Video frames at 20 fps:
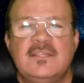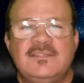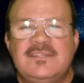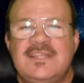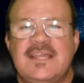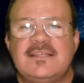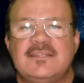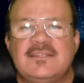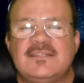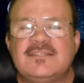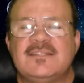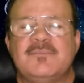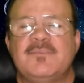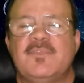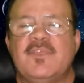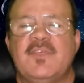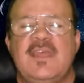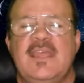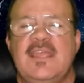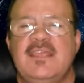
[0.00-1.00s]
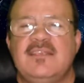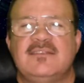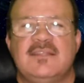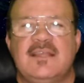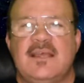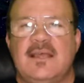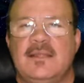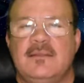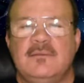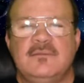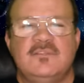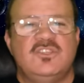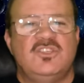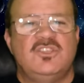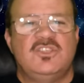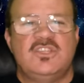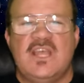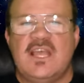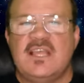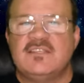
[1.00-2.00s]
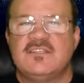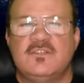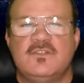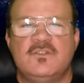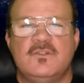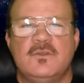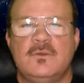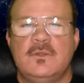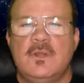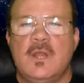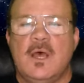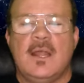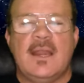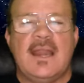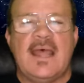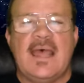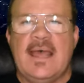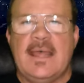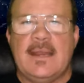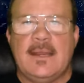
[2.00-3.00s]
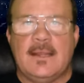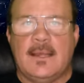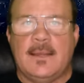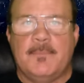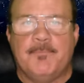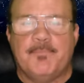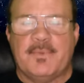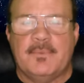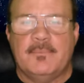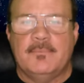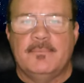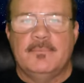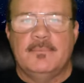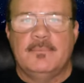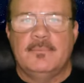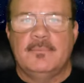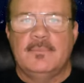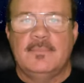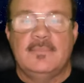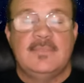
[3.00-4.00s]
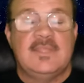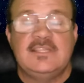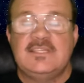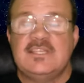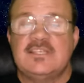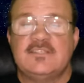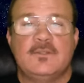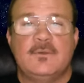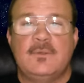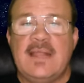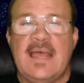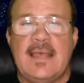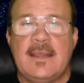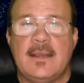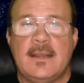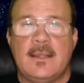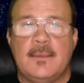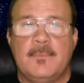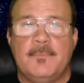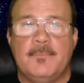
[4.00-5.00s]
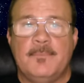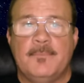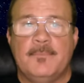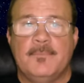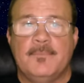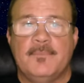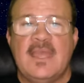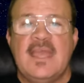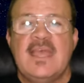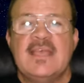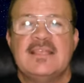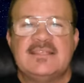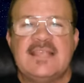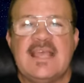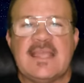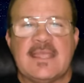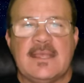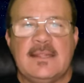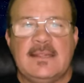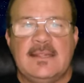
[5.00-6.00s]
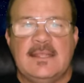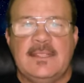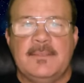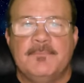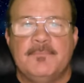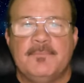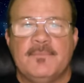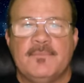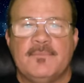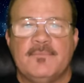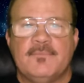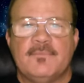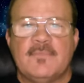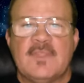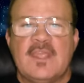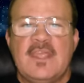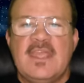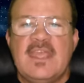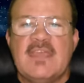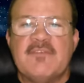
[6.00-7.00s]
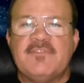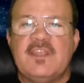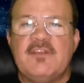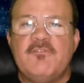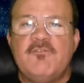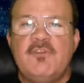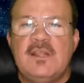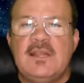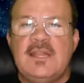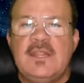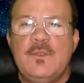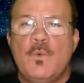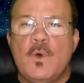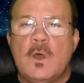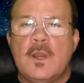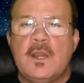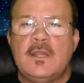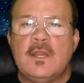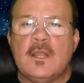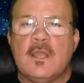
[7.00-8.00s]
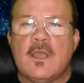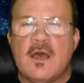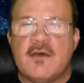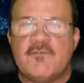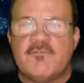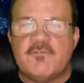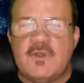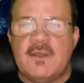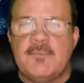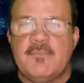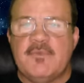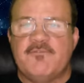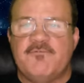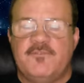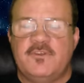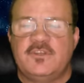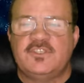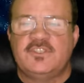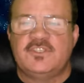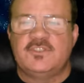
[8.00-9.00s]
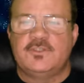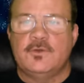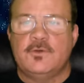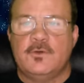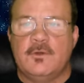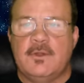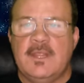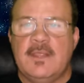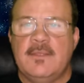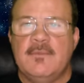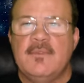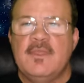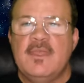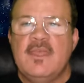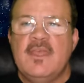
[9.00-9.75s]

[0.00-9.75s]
Just some things that just do not add up. They just don't add up. Secondly, if they really wanted to cover up the first story,